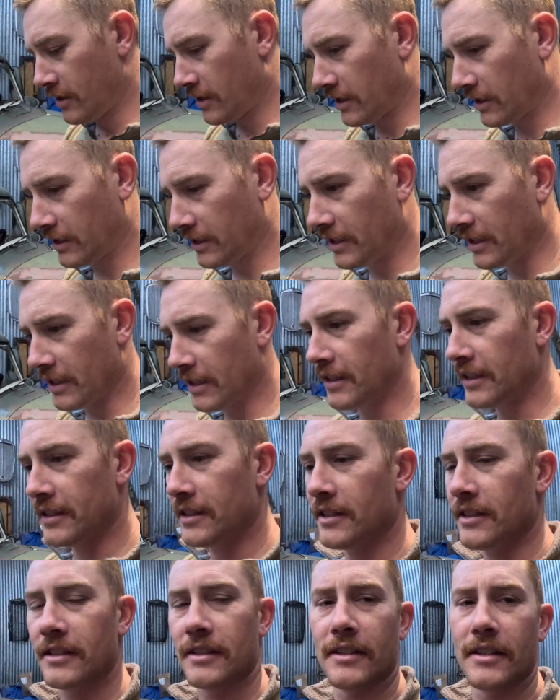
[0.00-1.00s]

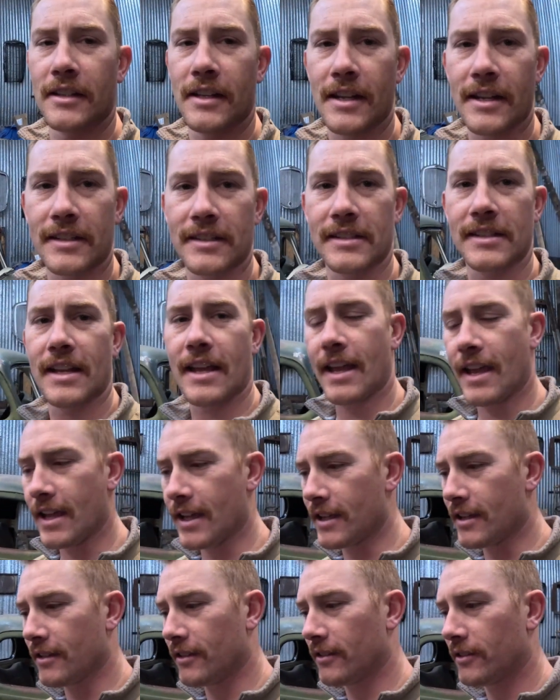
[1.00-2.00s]
again the next
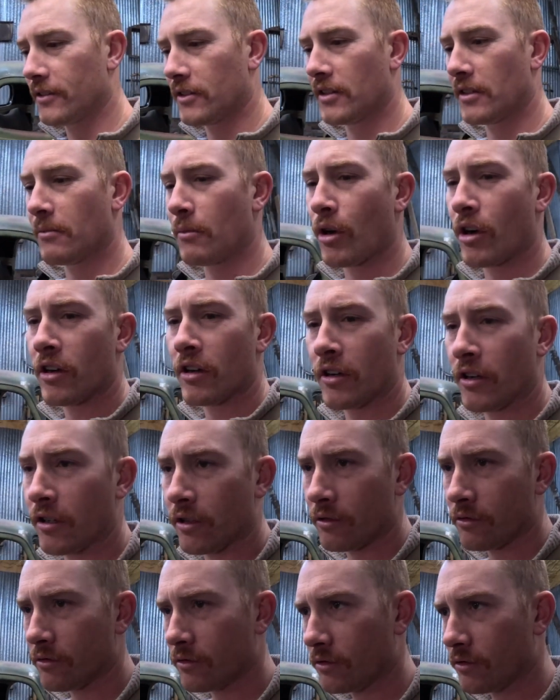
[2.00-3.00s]
day to
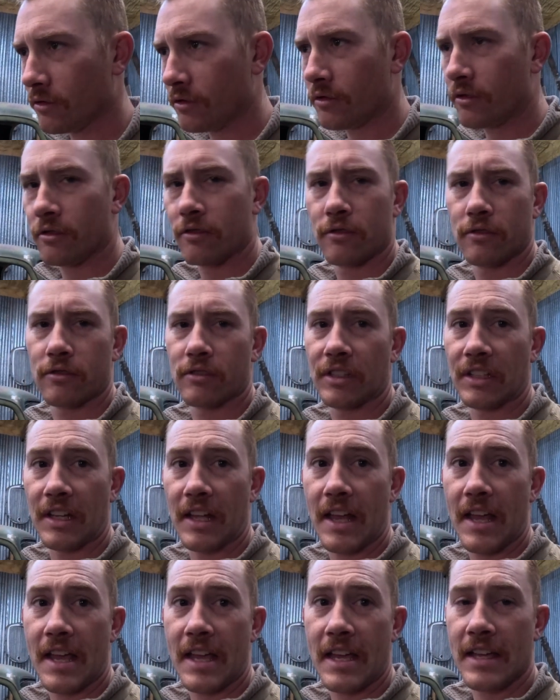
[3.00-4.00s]
tomorrow,
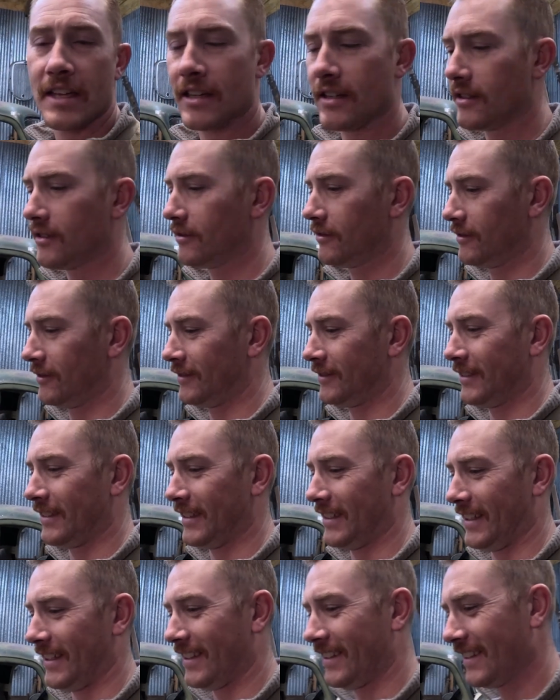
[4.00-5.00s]
today.
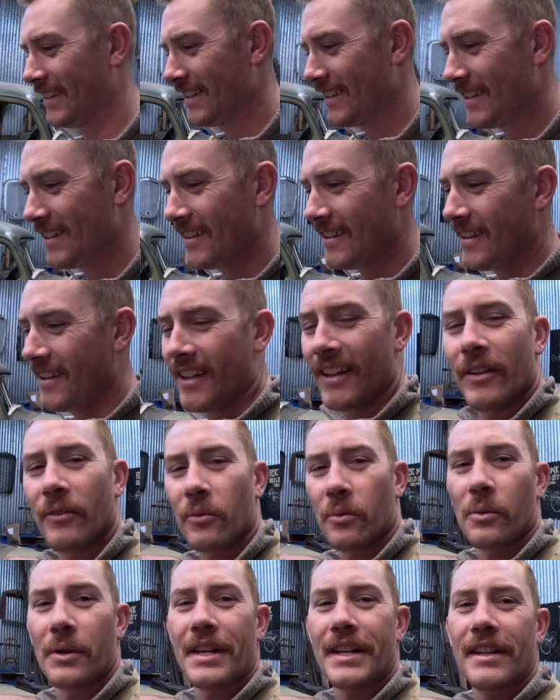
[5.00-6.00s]

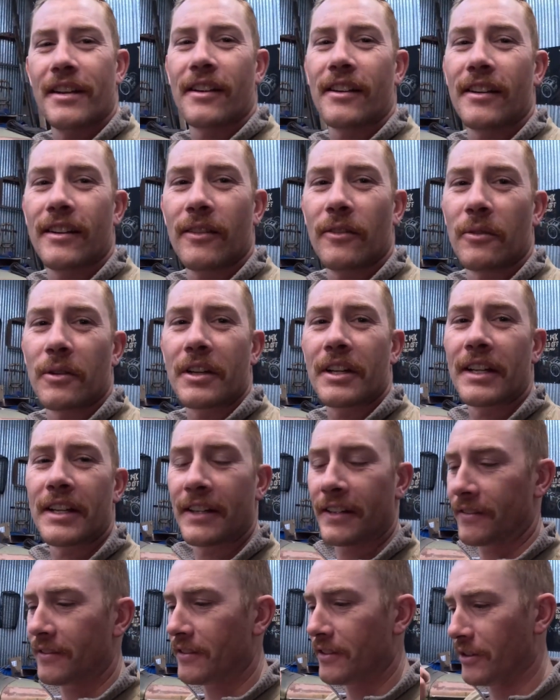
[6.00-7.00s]
And we're
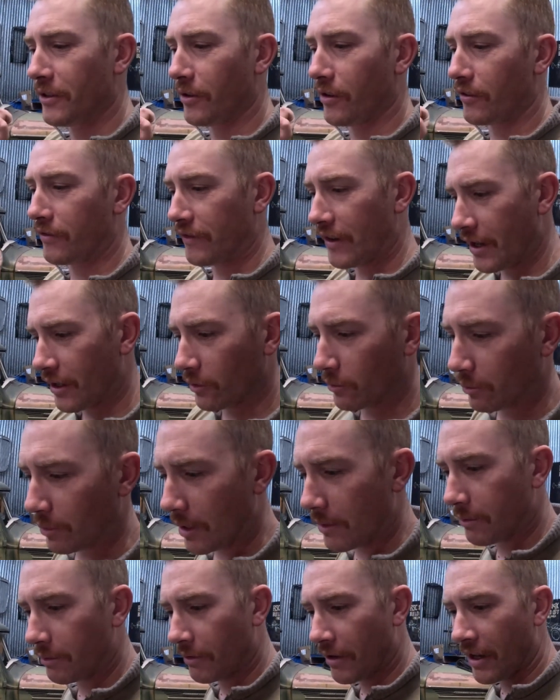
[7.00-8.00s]
gonna do our final
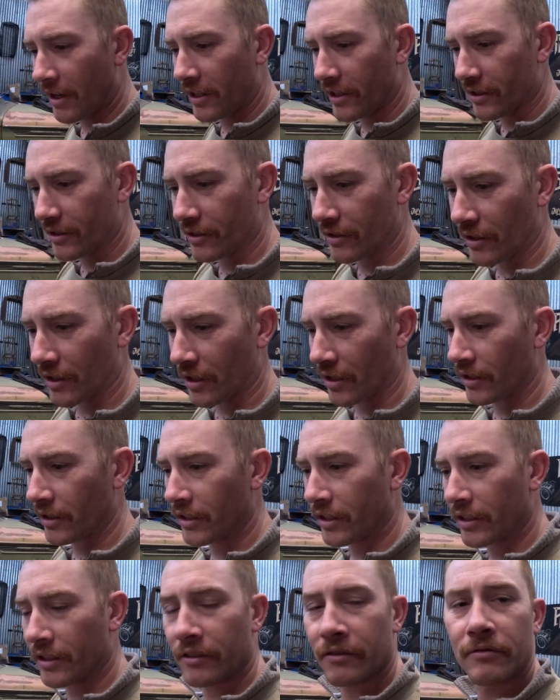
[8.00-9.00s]
preparations on
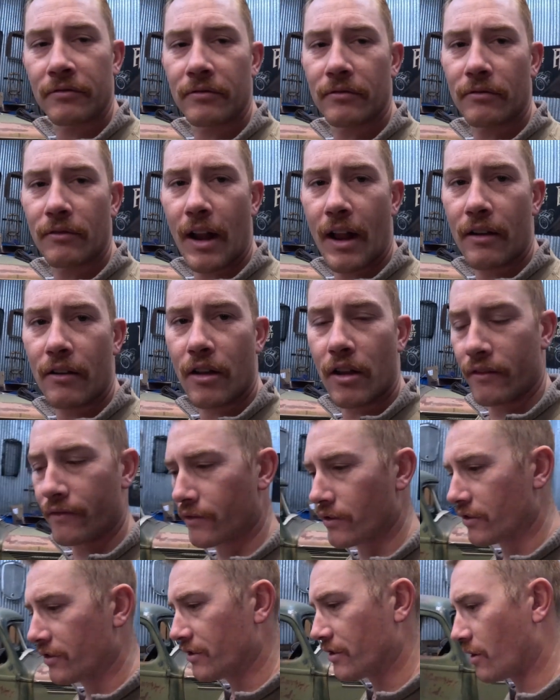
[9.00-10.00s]
the rat rod
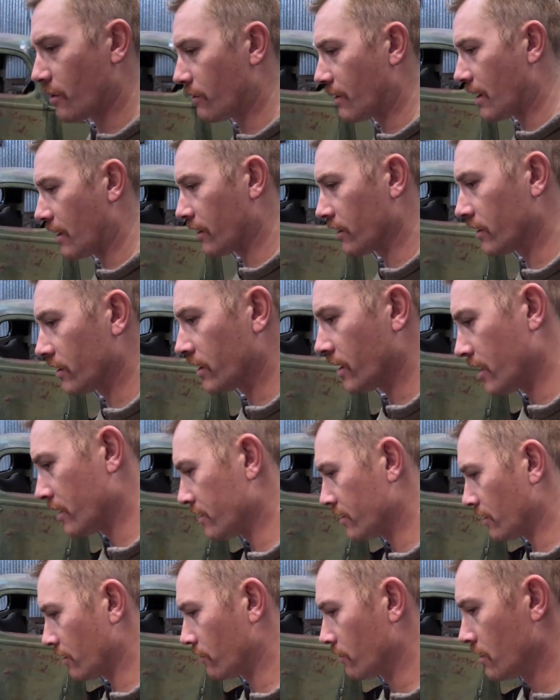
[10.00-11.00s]
for the snow rally today.
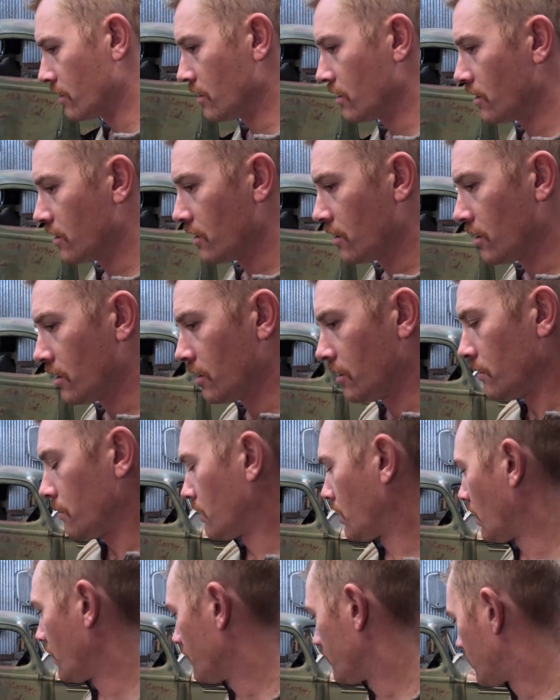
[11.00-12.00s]
So
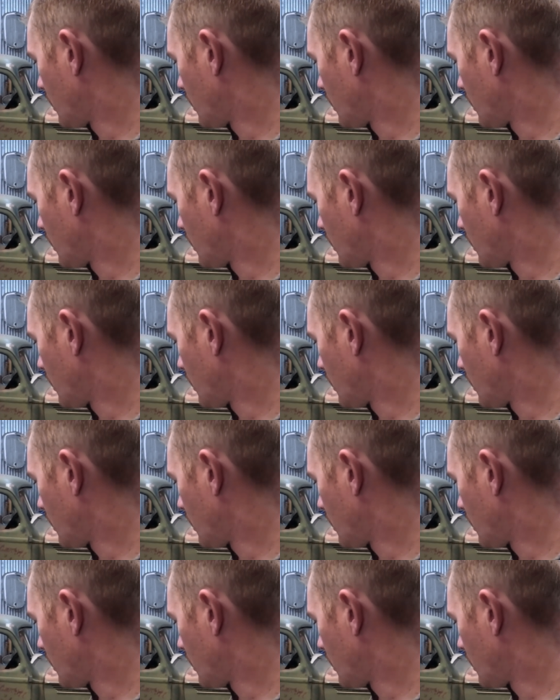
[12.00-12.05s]
we got the